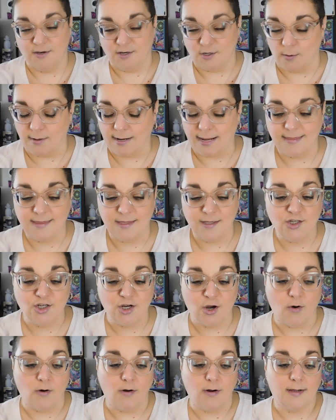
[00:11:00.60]
you don't get the
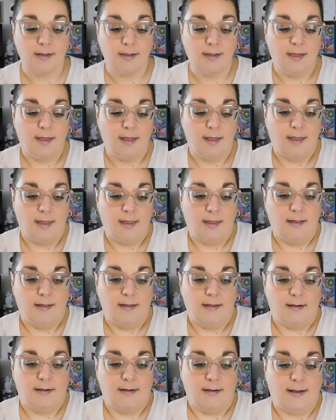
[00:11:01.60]
joke,
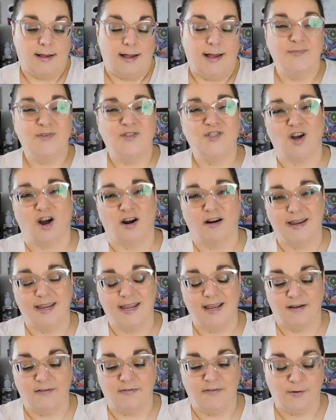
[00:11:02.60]
I'm sorry.
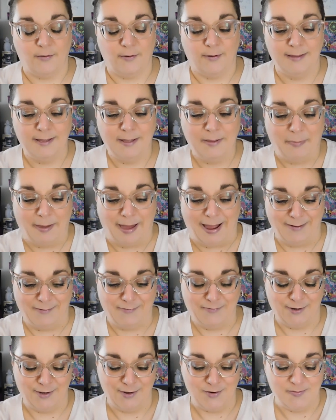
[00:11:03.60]
I feel really bad
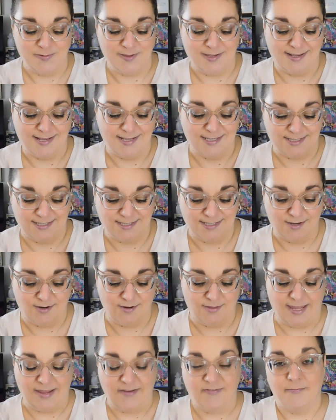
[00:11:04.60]
for you because your
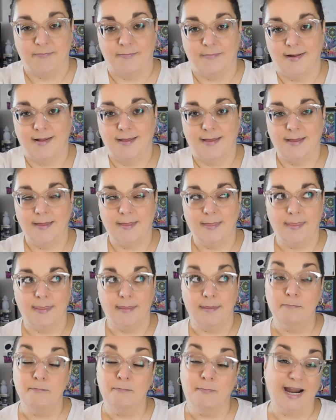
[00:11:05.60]
life
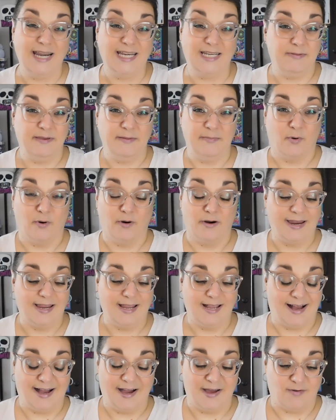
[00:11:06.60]
might be
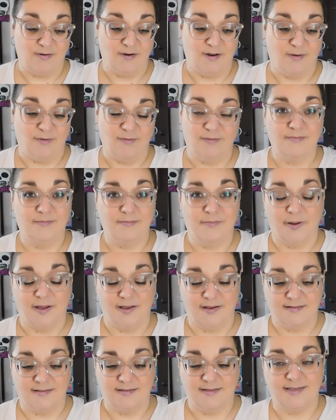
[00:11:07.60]
boring. I don't know, but
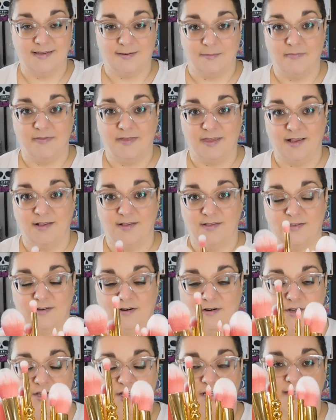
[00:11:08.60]
some things
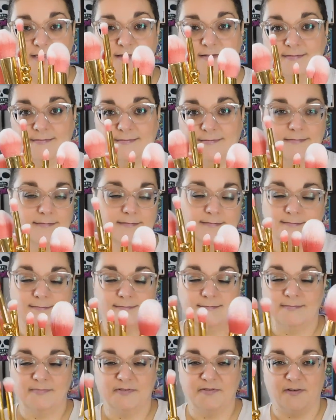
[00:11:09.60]
are just
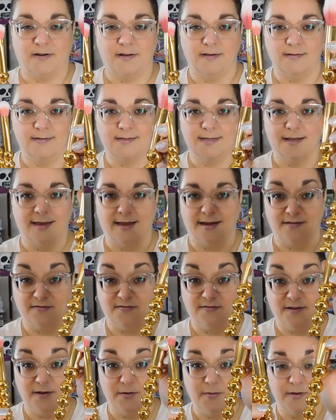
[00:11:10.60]
fun to have
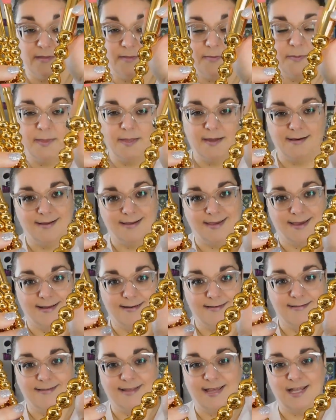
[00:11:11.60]
fun with. But
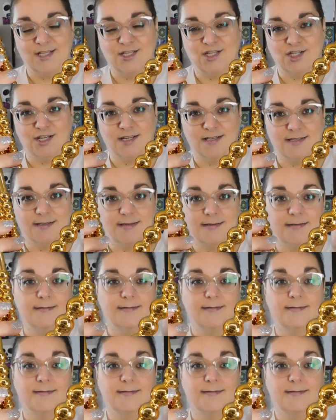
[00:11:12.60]
again, it's just